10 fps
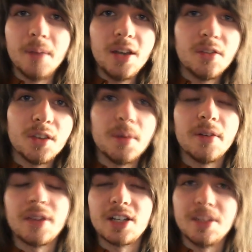Many of them
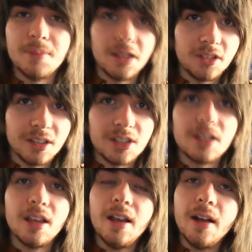I've actually messaged
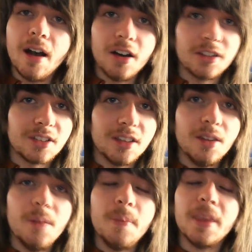
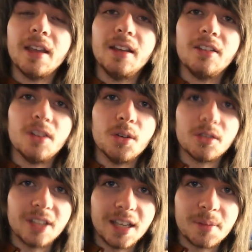asking them to
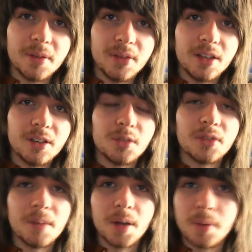not take my videos
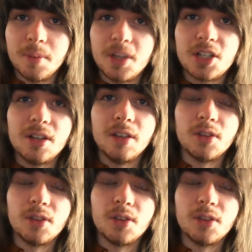without my permission.